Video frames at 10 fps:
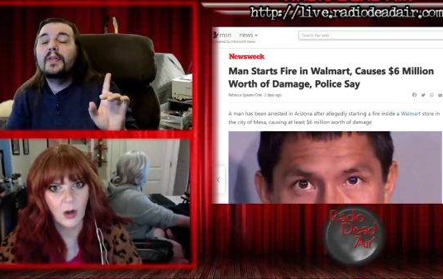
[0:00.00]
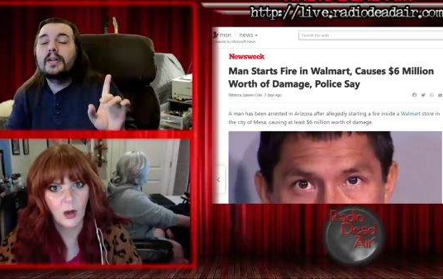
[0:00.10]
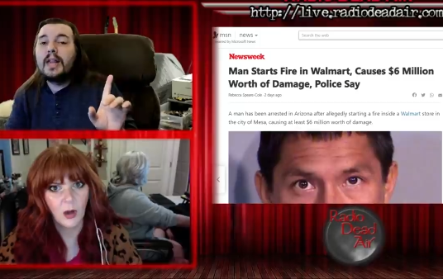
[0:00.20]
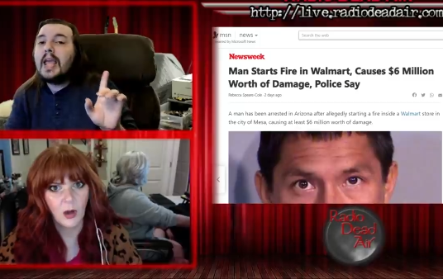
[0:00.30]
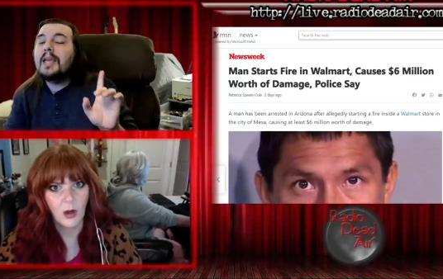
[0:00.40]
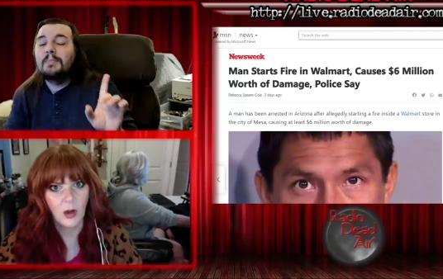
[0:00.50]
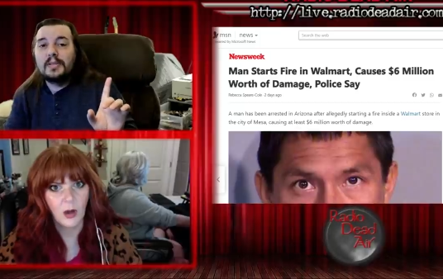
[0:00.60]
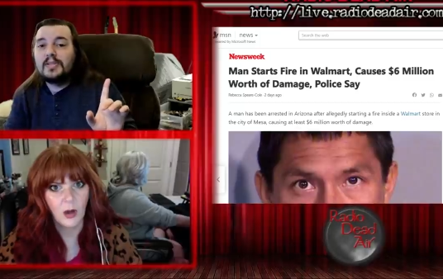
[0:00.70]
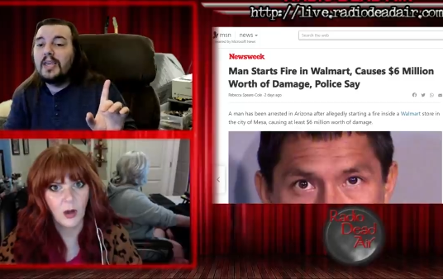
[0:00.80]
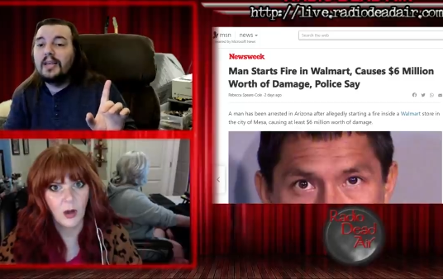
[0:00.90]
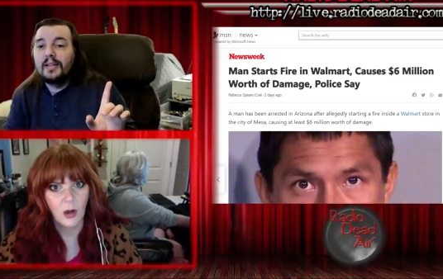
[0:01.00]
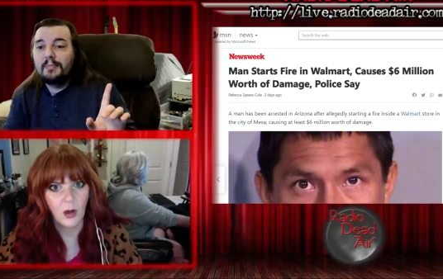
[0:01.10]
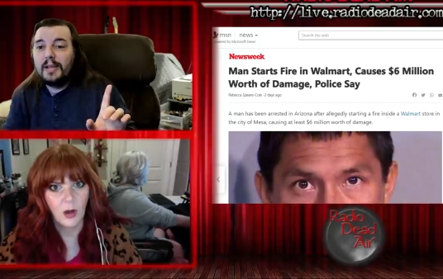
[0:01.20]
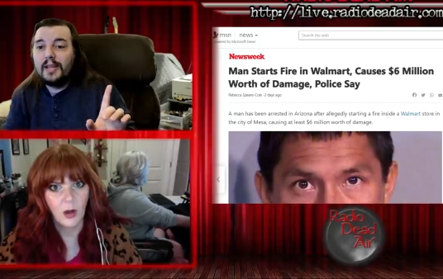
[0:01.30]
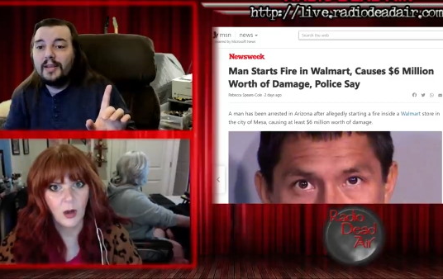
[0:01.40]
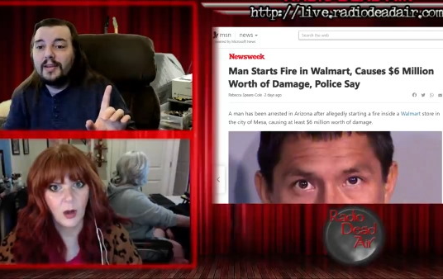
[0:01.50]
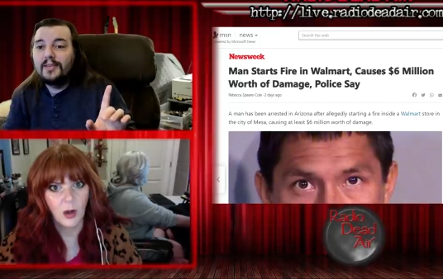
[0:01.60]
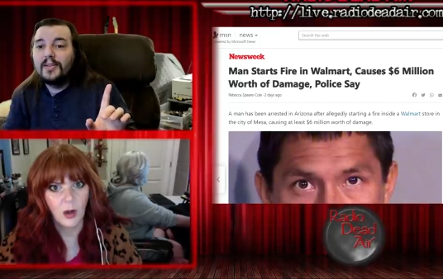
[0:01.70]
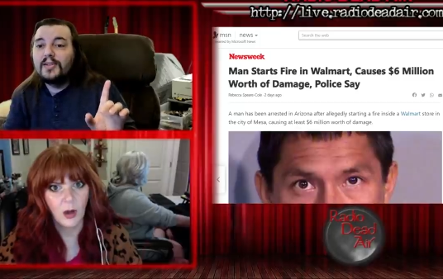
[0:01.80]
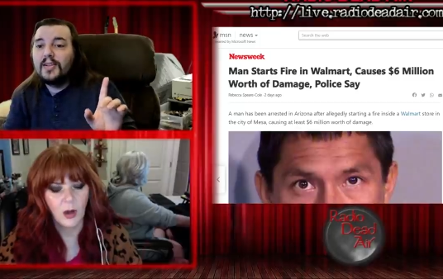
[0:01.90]
Speaker 1: The name is killing me.
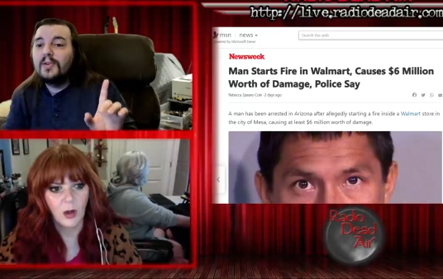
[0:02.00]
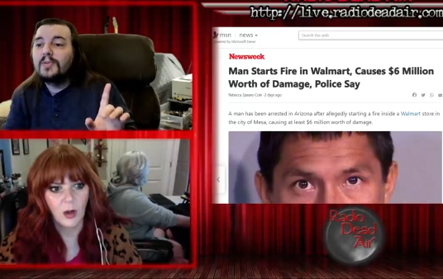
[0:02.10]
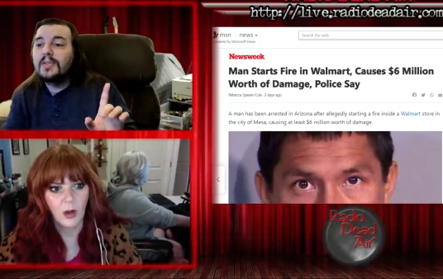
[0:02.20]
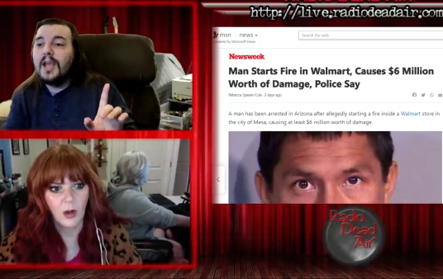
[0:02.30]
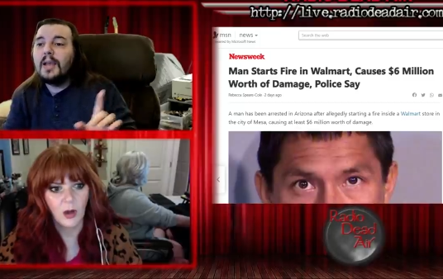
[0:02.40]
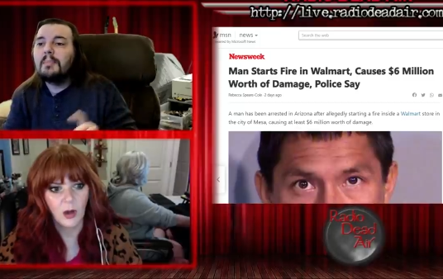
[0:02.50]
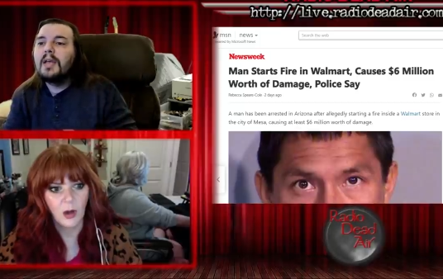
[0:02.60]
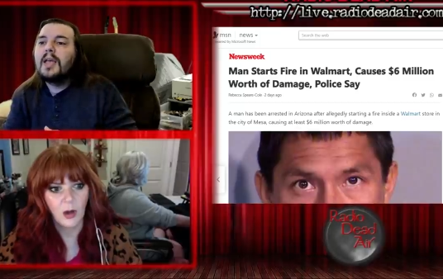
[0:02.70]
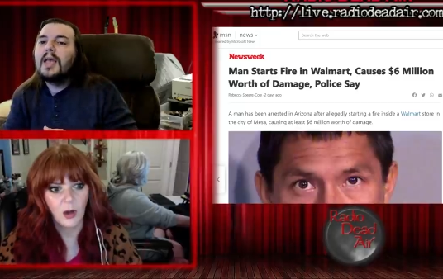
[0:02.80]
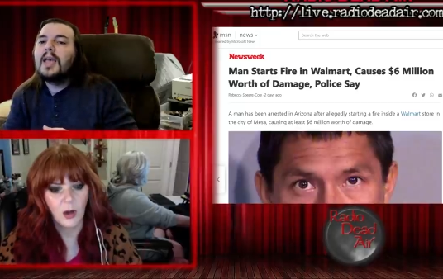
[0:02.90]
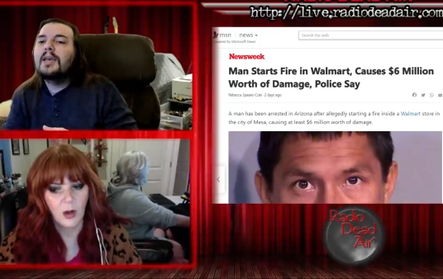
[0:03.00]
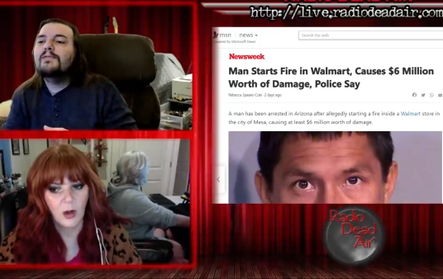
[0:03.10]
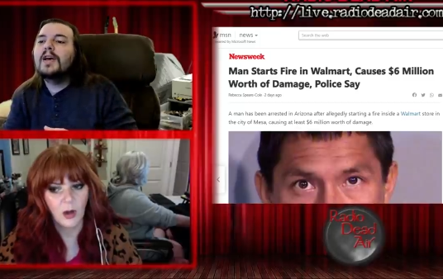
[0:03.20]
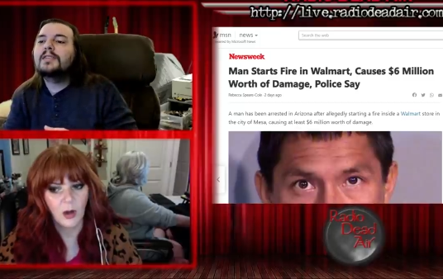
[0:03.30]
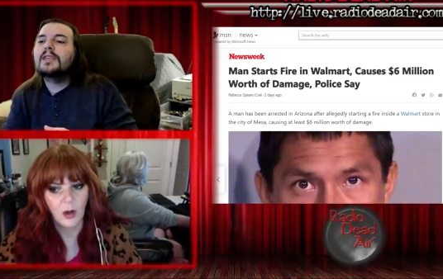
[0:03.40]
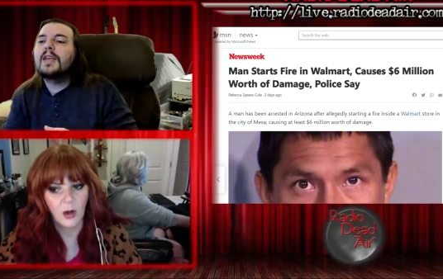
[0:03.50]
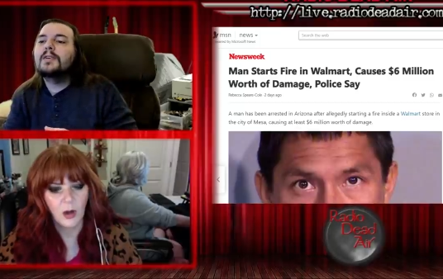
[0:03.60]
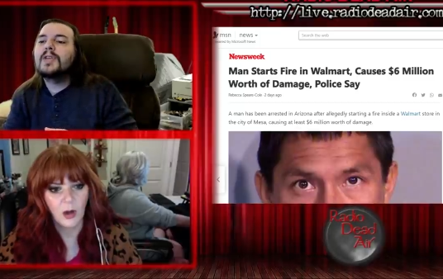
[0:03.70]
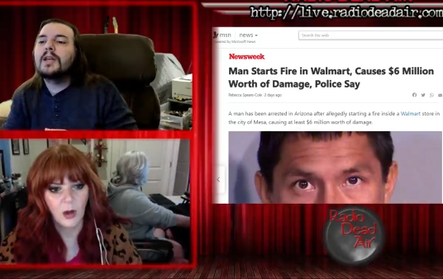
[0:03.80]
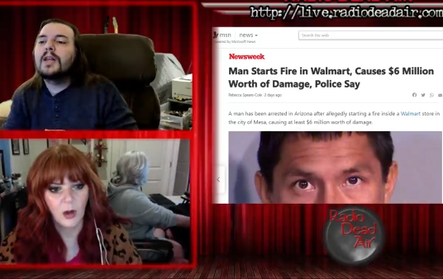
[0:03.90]
The dude's name.
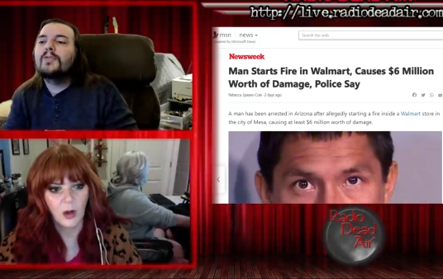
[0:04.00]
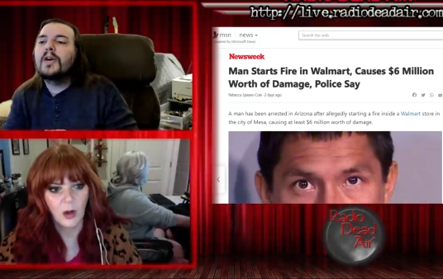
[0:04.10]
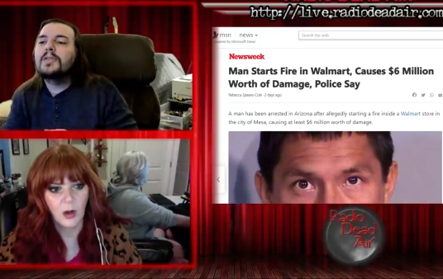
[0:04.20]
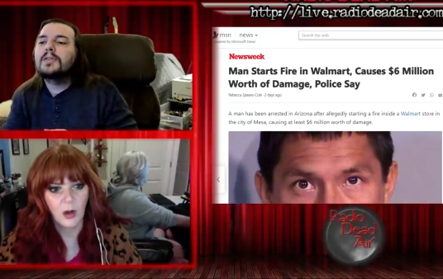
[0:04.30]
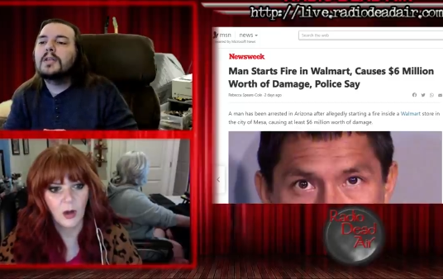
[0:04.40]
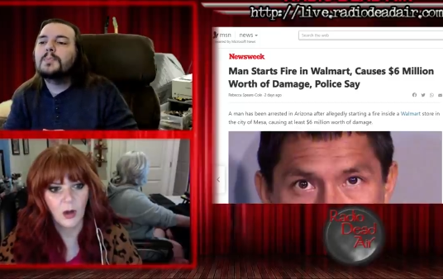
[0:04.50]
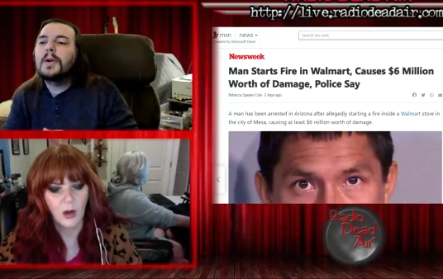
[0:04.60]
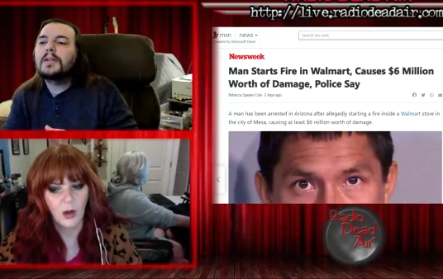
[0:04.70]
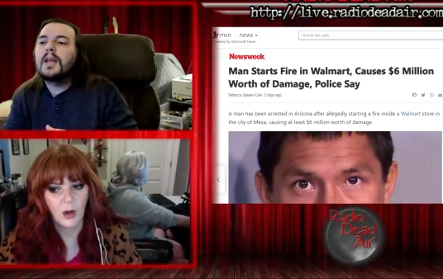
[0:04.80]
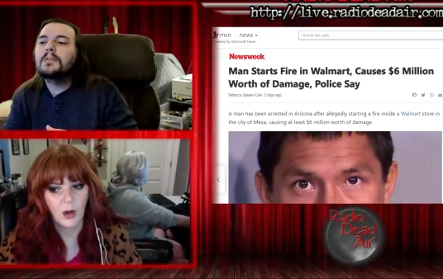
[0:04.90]
Investigators identified the suspect